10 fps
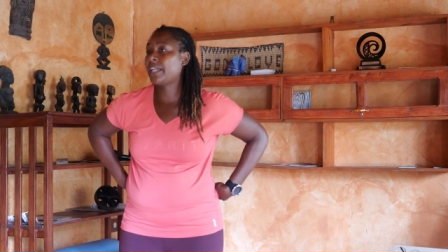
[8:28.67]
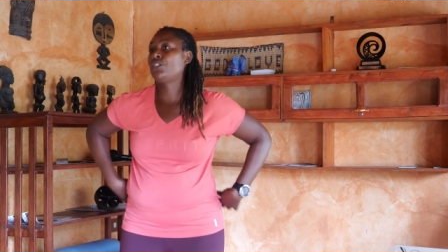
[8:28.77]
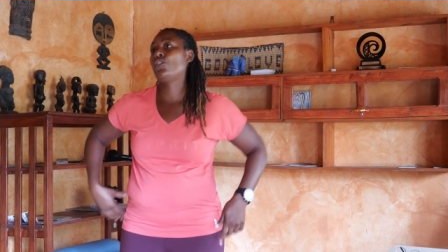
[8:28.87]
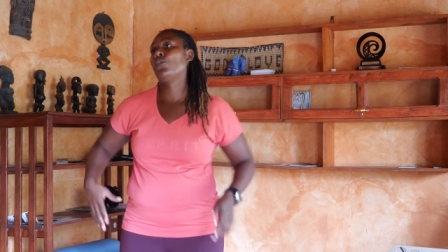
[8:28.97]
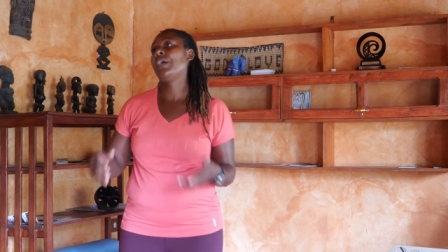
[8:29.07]

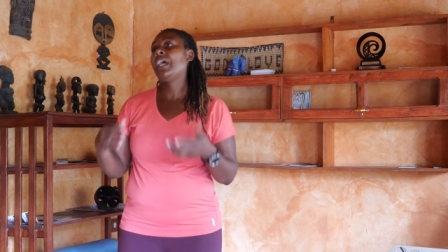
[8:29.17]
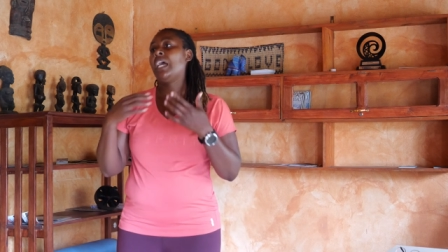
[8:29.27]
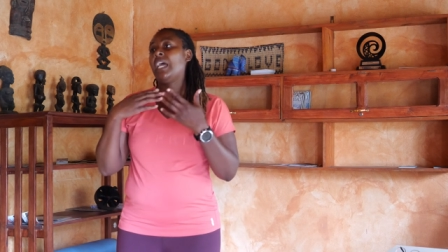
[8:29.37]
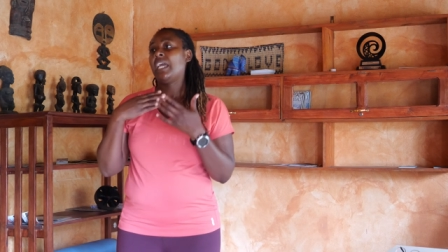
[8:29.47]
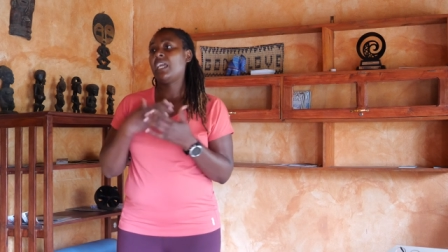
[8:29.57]
So
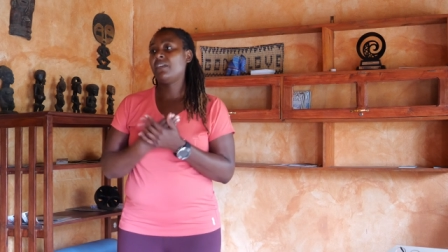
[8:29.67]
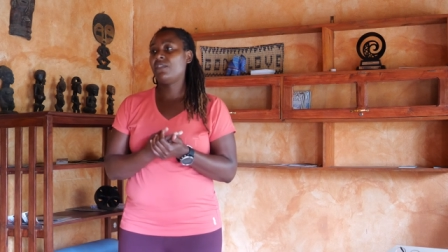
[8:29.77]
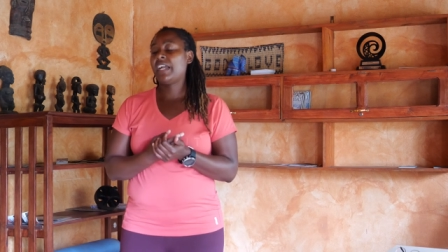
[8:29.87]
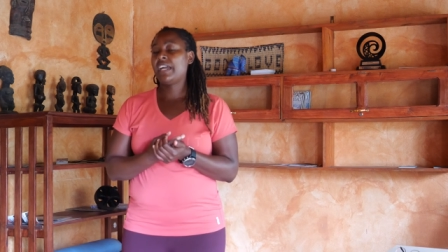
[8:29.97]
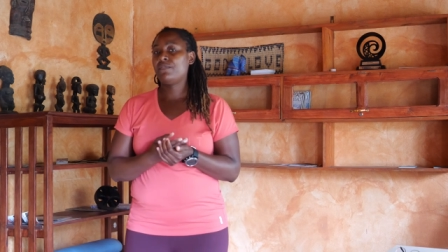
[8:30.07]
if
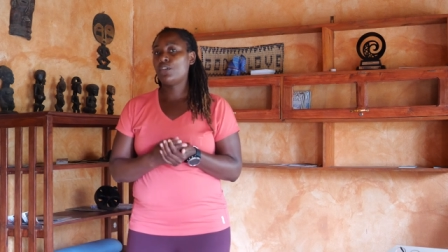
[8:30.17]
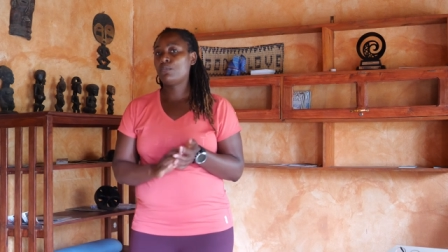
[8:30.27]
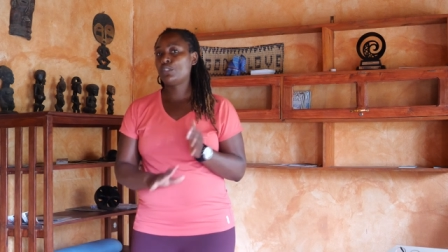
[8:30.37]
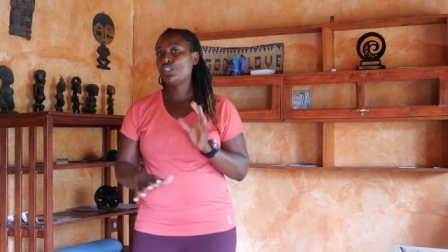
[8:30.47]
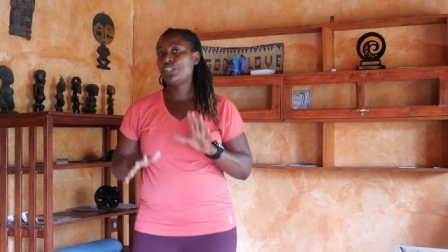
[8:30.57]
I have the
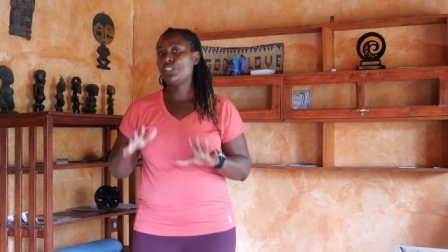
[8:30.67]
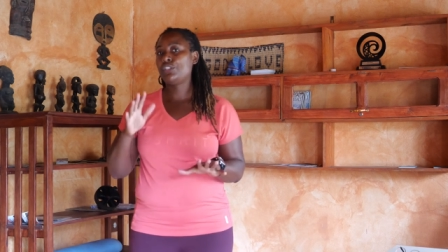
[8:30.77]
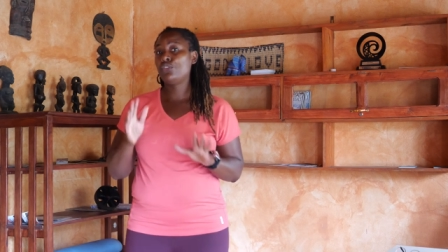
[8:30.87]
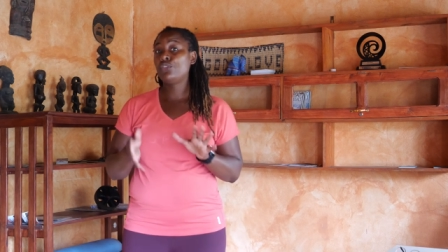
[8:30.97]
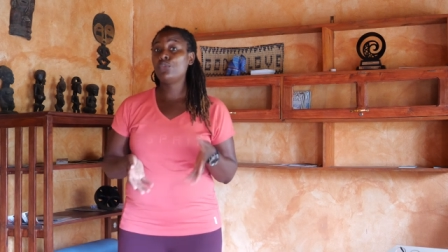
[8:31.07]
opportunity
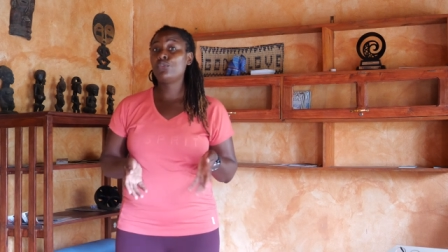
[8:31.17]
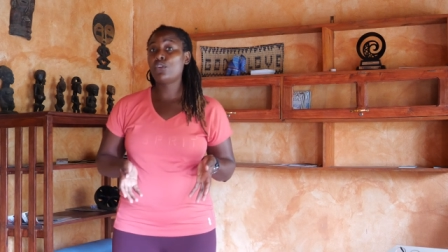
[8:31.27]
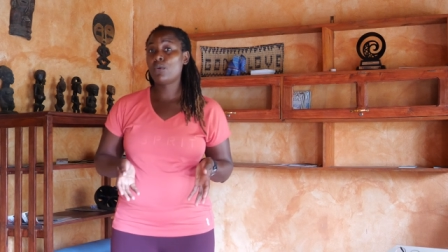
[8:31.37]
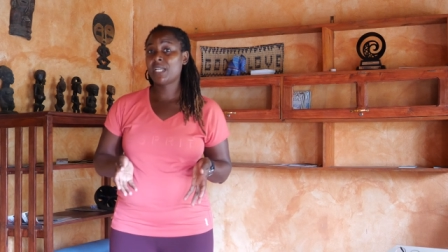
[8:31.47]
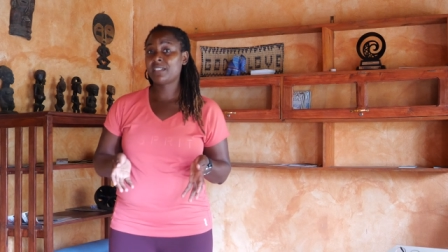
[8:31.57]
to do
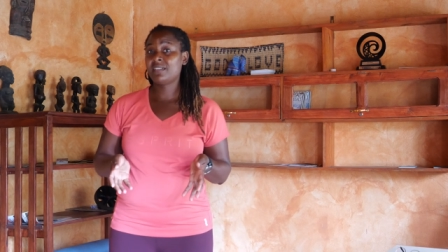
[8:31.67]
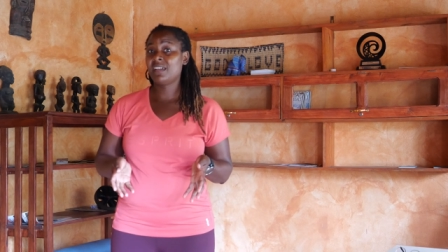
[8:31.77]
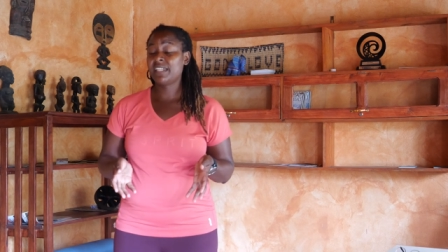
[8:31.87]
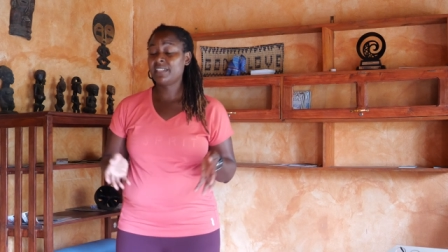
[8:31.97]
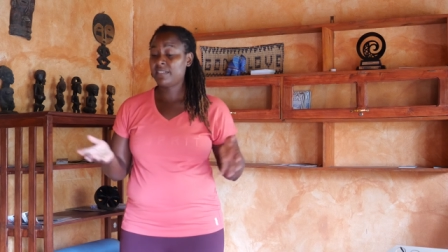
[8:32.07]
flow
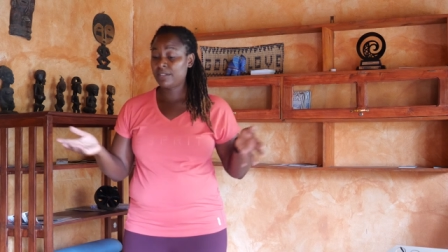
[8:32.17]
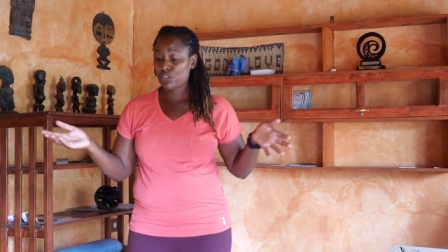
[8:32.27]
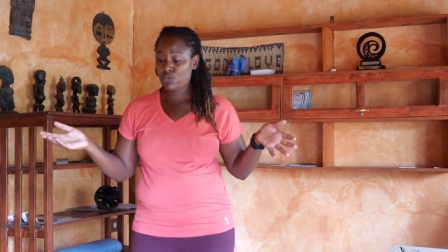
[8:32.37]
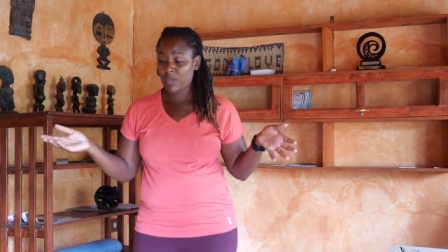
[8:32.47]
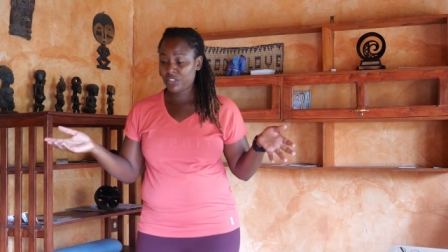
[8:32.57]
exercises and
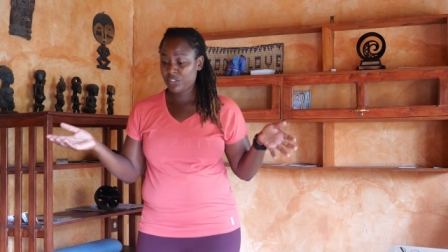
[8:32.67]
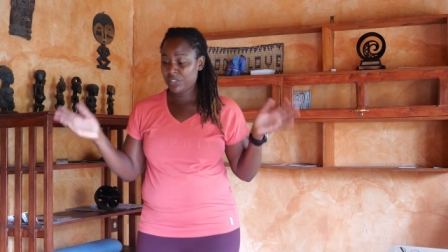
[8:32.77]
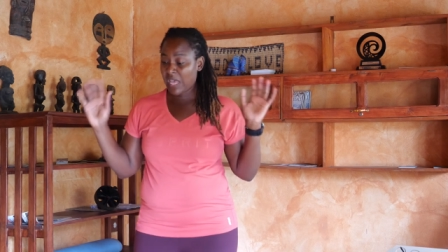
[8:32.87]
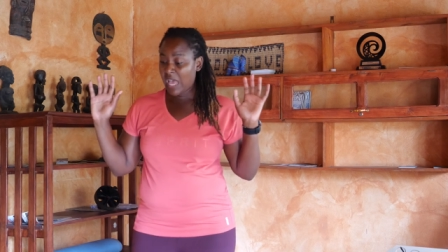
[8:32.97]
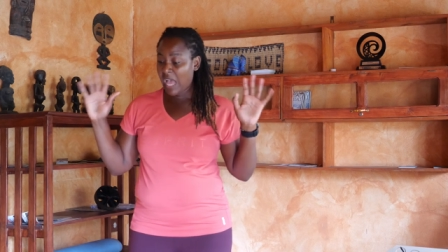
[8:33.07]

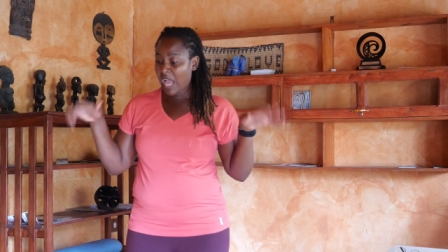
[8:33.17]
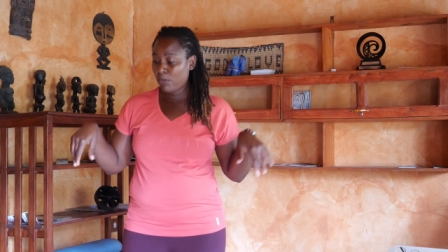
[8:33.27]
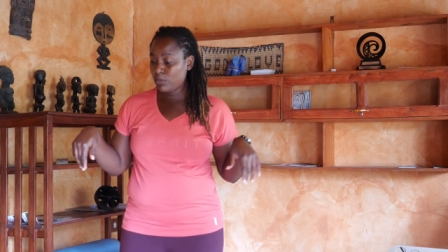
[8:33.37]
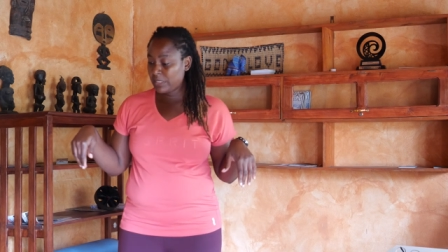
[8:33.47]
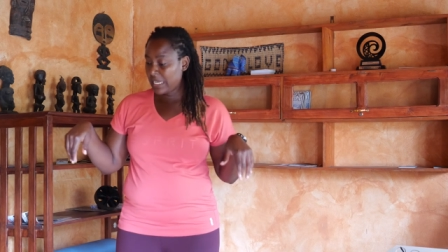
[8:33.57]
stretches, I
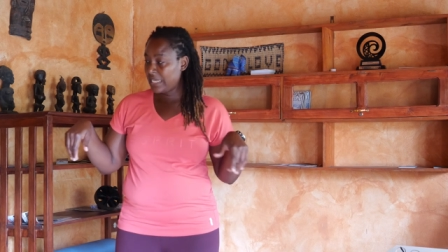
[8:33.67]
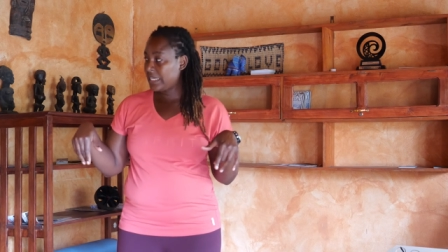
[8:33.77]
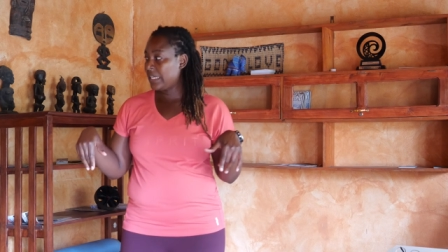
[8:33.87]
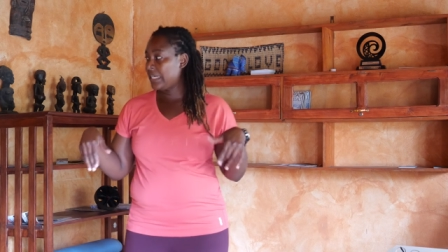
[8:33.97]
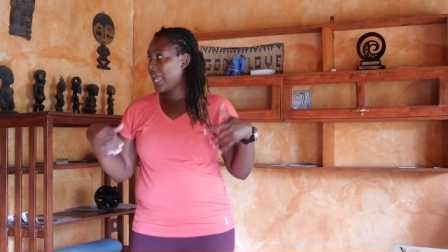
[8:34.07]
will take
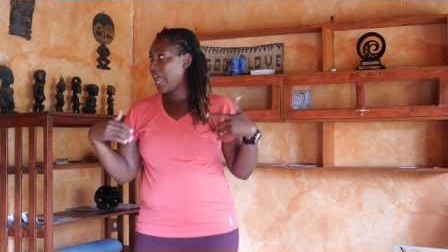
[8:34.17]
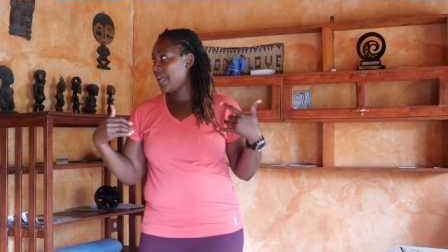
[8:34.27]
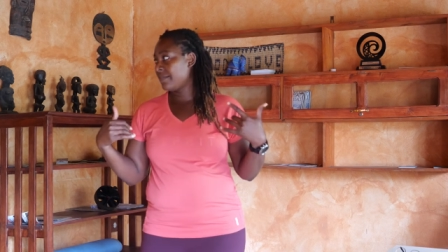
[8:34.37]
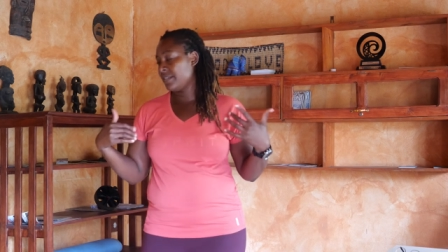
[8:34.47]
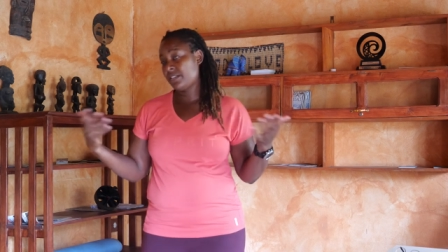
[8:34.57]
it
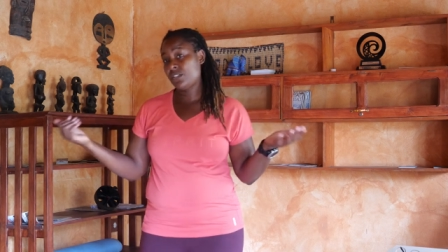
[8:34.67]
and this